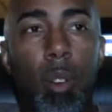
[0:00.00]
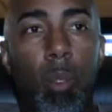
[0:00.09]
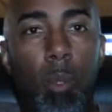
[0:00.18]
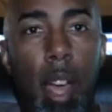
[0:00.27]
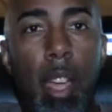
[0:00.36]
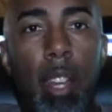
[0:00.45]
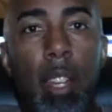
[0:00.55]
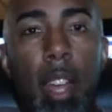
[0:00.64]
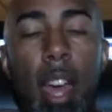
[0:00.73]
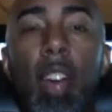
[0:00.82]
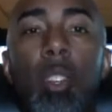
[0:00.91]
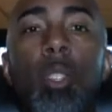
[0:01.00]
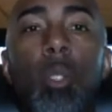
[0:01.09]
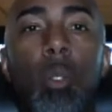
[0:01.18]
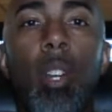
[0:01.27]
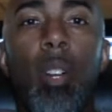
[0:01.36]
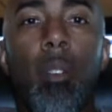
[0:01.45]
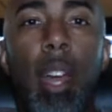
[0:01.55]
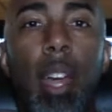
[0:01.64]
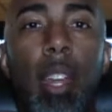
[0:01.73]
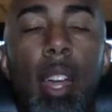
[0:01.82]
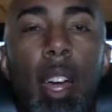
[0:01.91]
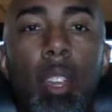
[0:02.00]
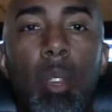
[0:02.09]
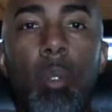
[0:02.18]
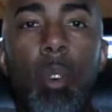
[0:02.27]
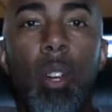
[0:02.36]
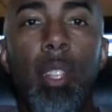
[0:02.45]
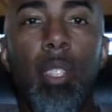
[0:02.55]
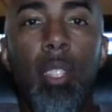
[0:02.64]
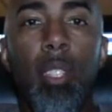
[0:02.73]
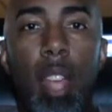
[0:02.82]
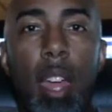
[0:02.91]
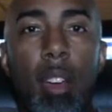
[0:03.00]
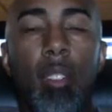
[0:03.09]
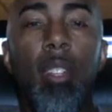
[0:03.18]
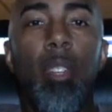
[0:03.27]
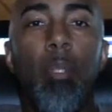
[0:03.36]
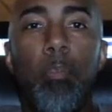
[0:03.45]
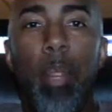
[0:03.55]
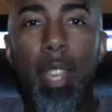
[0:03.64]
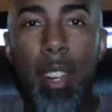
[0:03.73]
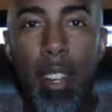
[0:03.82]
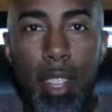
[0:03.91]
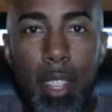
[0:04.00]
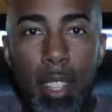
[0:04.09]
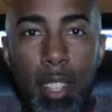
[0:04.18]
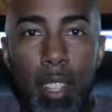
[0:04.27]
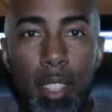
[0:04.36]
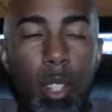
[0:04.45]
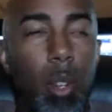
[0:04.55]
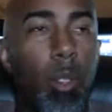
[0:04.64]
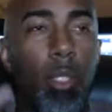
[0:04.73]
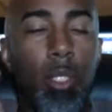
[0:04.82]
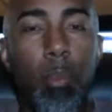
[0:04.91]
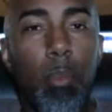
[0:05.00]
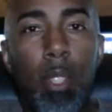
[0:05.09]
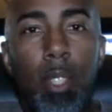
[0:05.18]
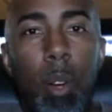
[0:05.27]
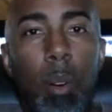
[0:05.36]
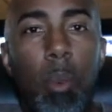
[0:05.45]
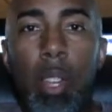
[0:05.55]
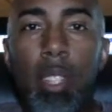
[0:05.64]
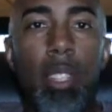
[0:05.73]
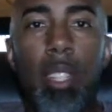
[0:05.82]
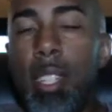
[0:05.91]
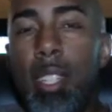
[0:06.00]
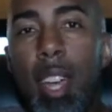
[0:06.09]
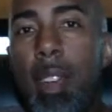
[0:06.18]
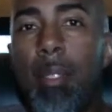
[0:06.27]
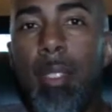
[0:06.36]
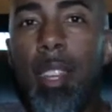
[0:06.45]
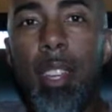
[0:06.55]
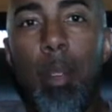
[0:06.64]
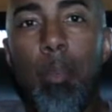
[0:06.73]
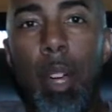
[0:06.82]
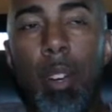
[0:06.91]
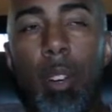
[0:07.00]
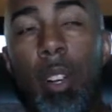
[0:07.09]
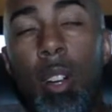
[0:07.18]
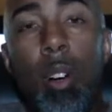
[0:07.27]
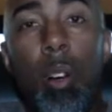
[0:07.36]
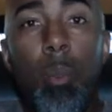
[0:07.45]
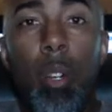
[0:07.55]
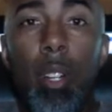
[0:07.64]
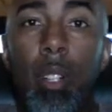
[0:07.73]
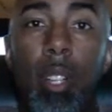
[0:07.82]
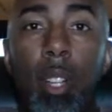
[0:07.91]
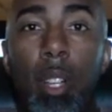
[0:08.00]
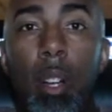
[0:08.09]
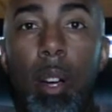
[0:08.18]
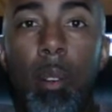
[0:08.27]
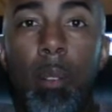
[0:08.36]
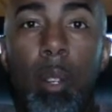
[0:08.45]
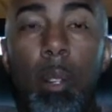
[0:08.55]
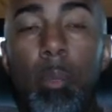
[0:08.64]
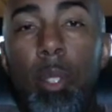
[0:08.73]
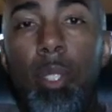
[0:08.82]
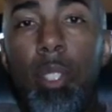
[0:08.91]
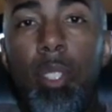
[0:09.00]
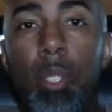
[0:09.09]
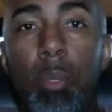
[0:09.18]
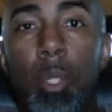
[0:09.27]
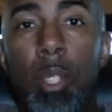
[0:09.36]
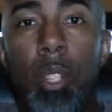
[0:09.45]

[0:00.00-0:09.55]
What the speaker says: write it how you want to write it, how you want it to sound, period. Don't waste any time thinking about, oh, well, a real musician,